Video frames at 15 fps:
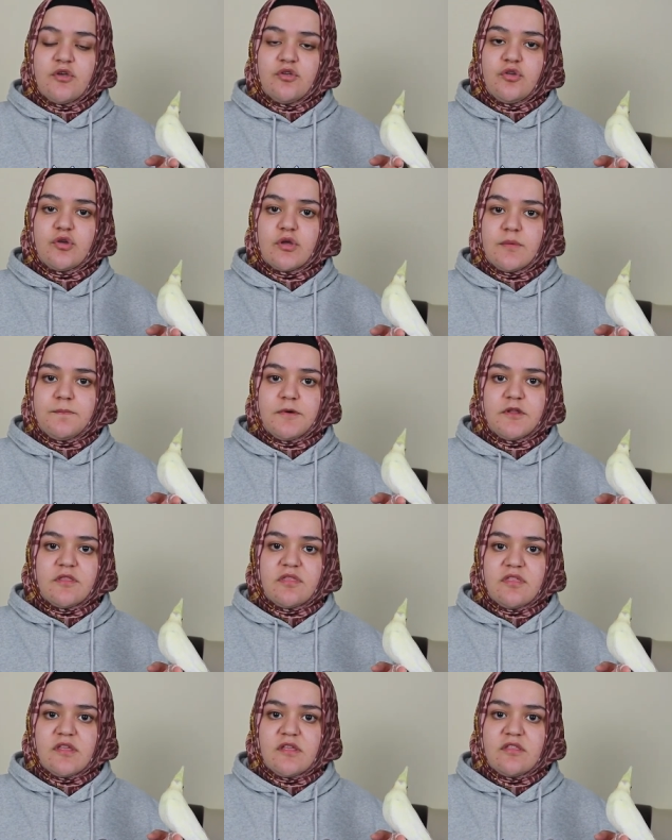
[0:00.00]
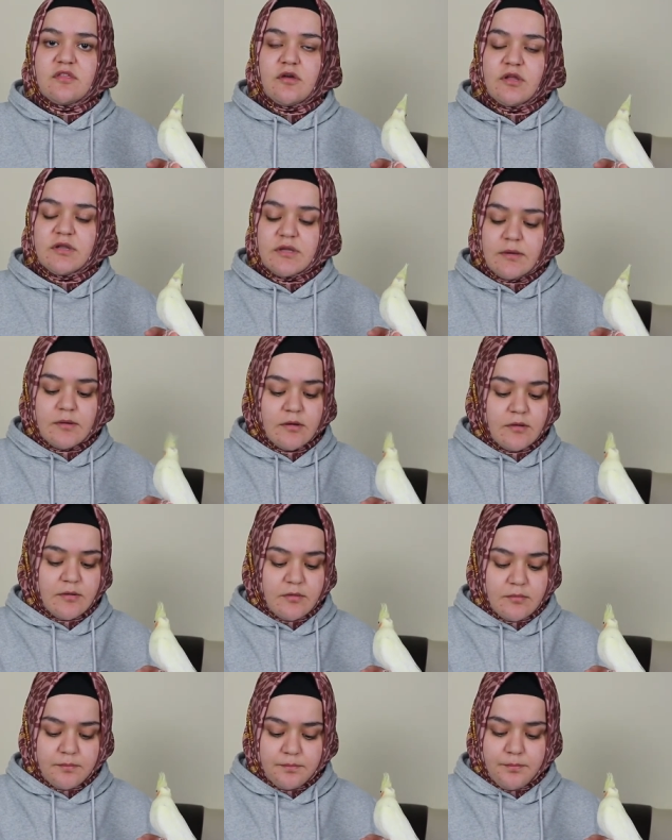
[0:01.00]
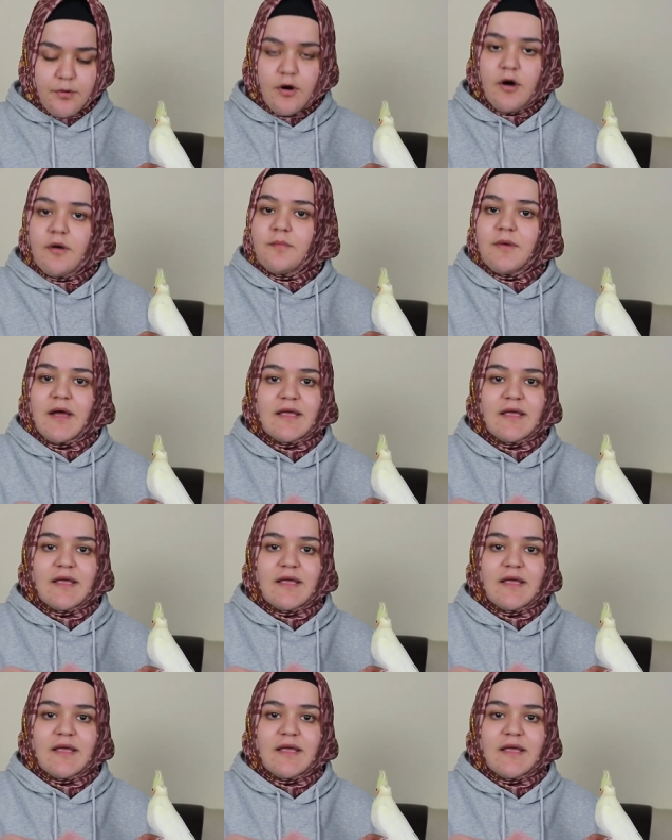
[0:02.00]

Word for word: You could put seeds on the palm.